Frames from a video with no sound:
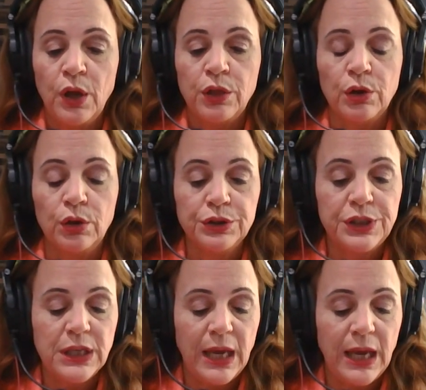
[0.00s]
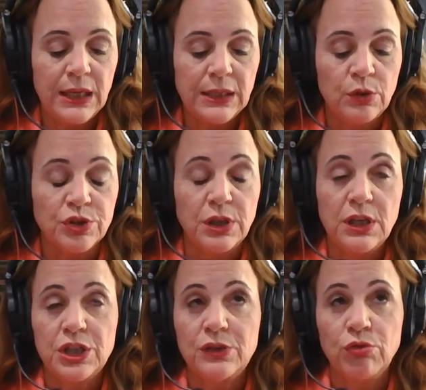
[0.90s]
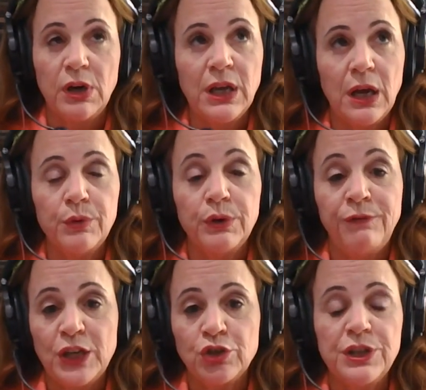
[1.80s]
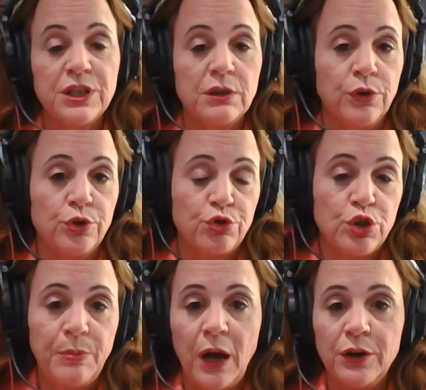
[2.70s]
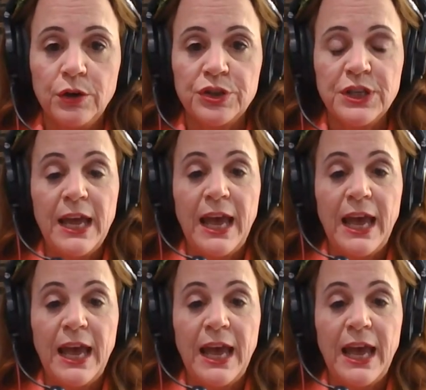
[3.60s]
They're looking at, there's initiatives right now with veterans and first responders.